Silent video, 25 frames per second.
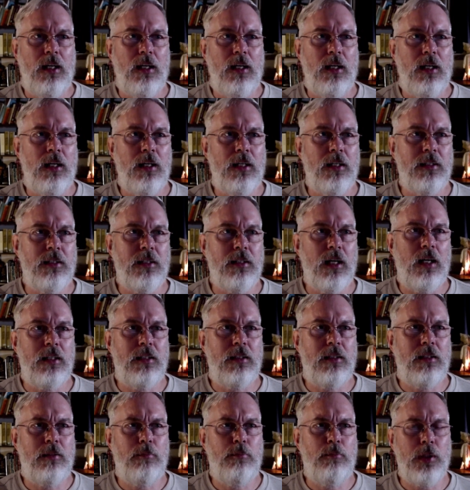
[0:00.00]
And I
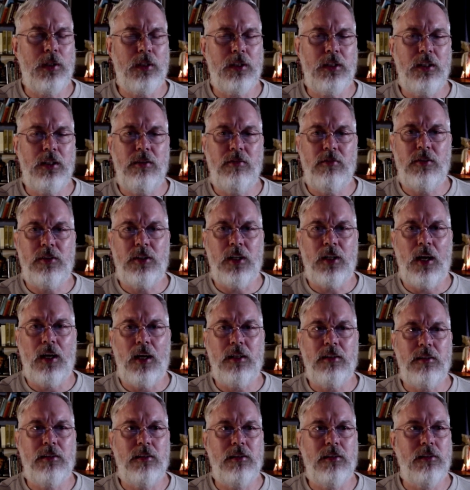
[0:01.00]
believe
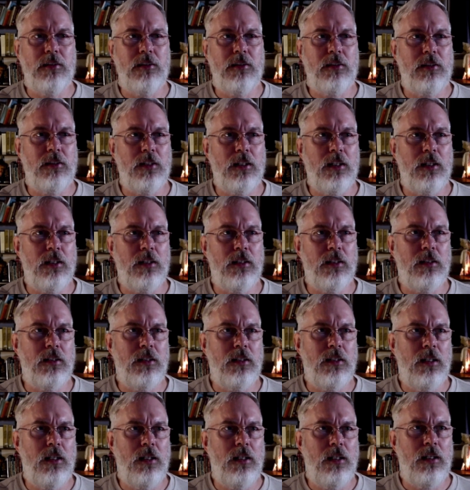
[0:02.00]
Jazz is
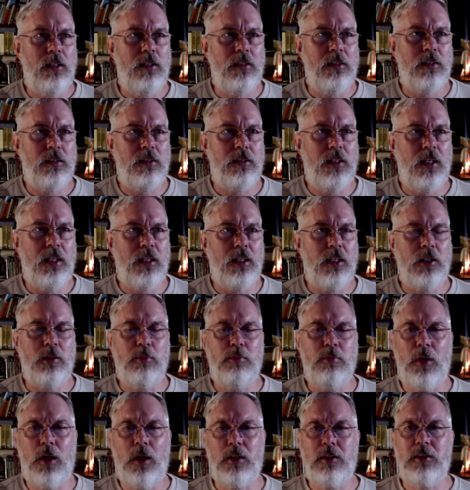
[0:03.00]
staying at a
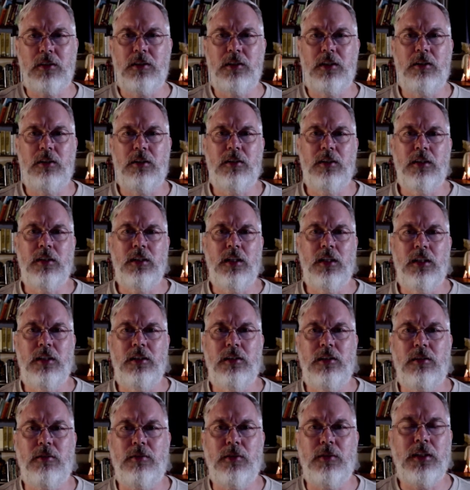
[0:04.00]
monastery in
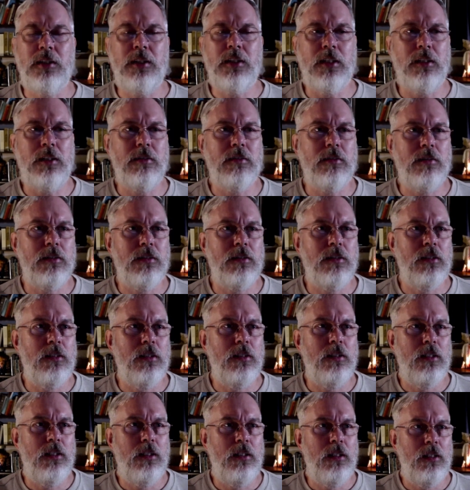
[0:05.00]
Asia right now.
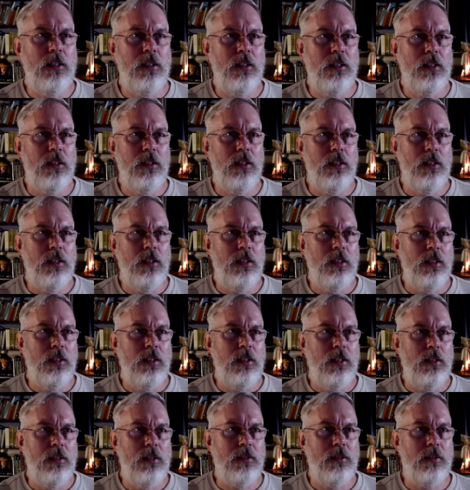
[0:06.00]

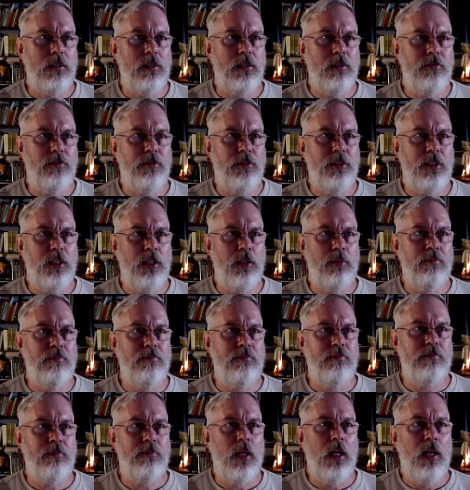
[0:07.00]
So good for him.
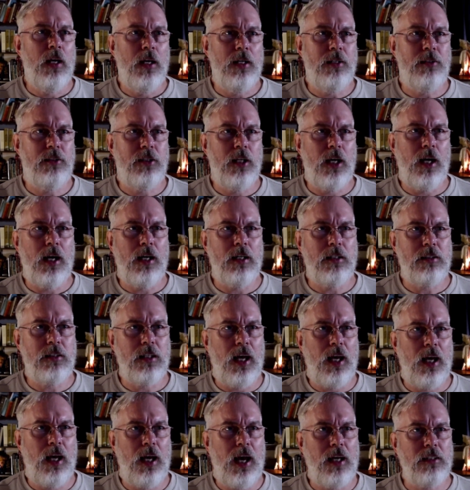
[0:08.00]
And Jazz
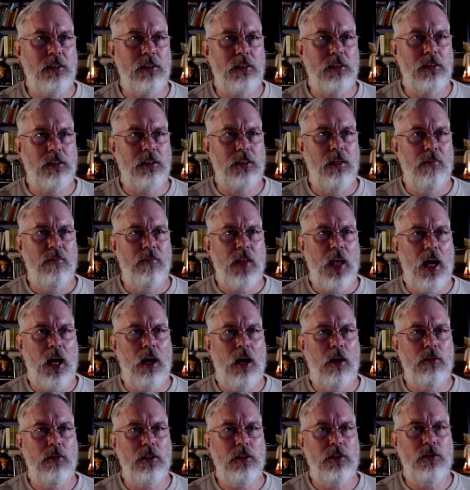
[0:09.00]
asks, how
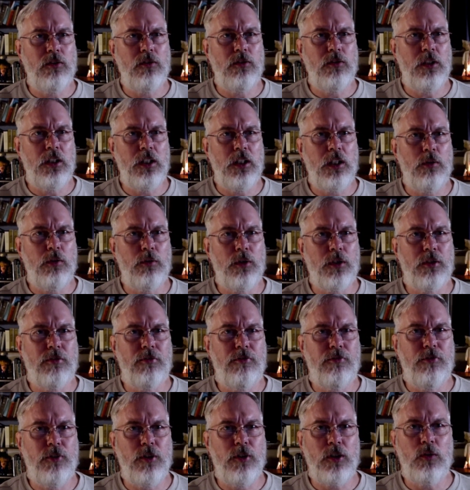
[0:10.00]
did you deal with
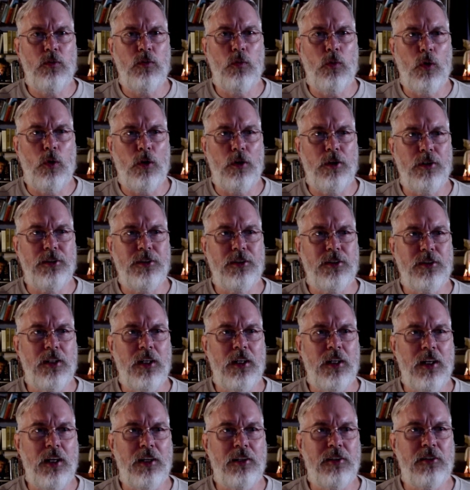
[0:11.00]
foot warts and
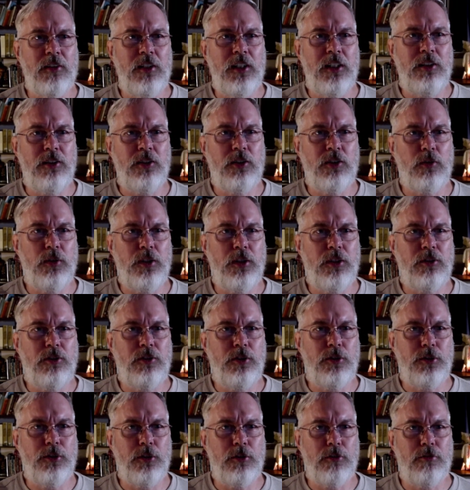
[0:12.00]
other injuries to
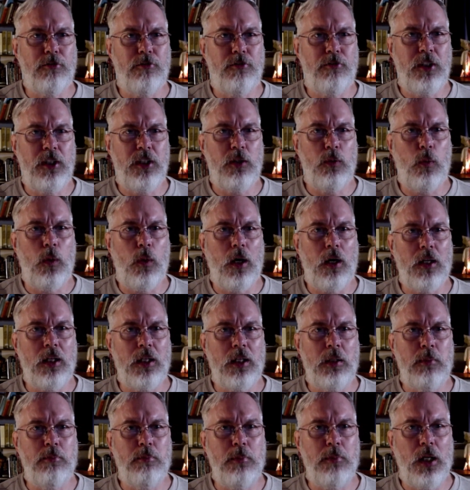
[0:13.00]
your feet while a
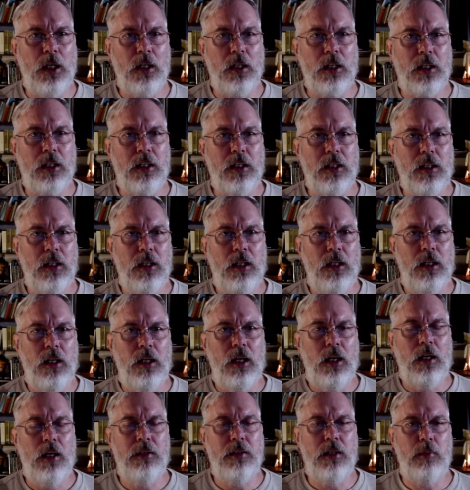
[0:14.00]
monk?
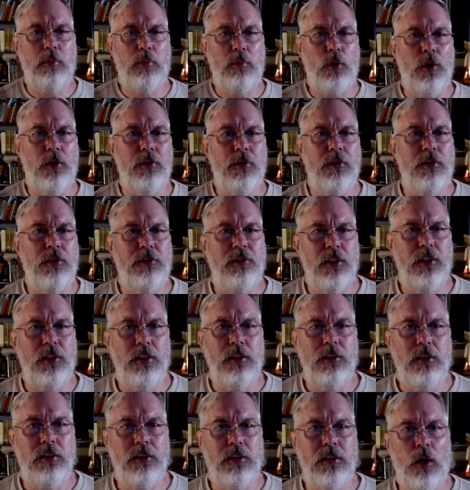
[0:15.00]
And then in parentheses,
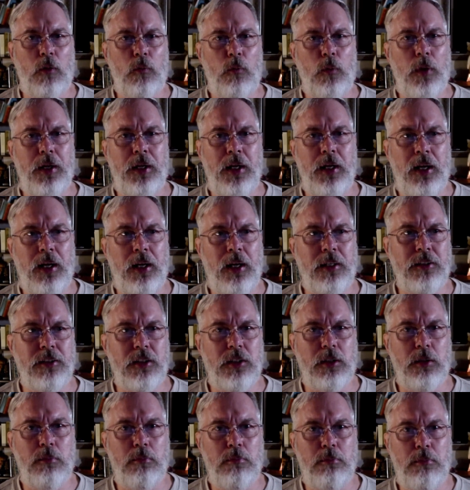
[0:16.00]
he's got red ants,
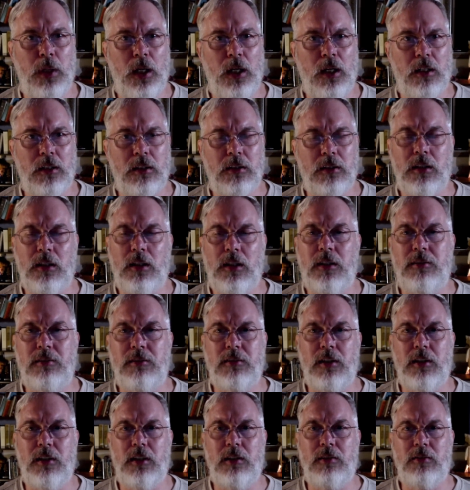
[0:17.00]
bugs,
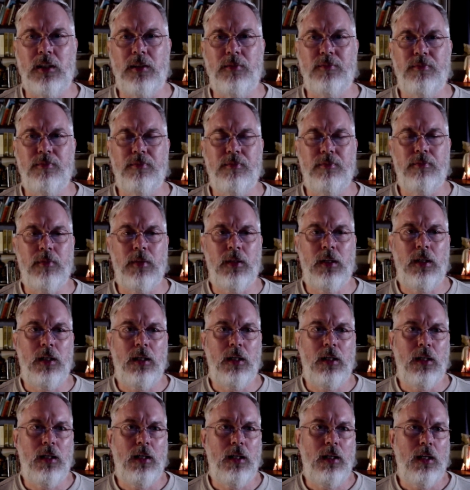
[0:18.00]
etc.
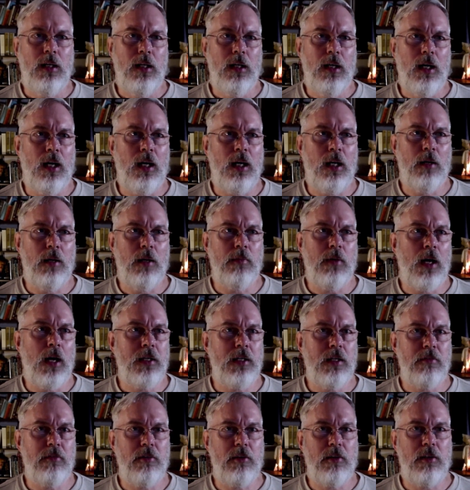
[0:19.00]
I
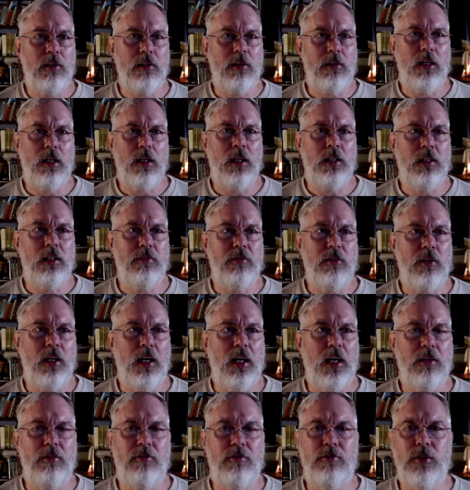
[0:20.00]
never
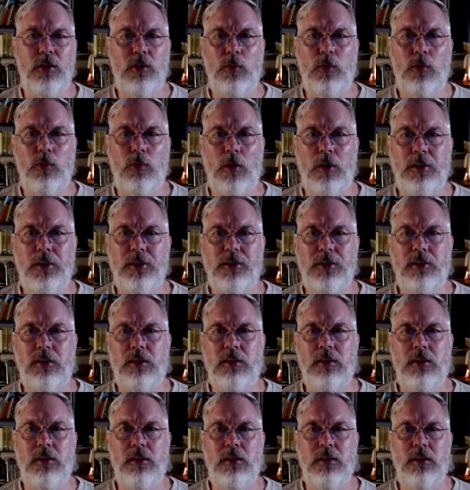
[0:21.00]
had foot warts.
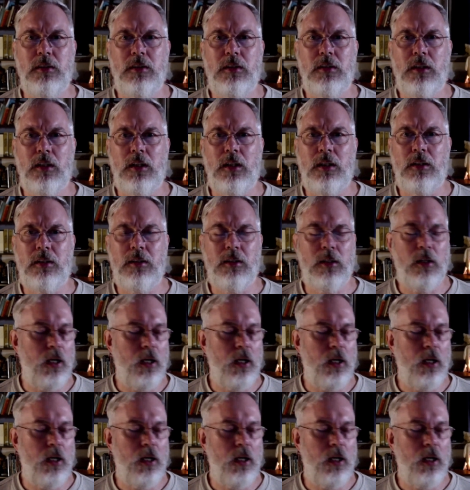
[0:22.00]
I don't know.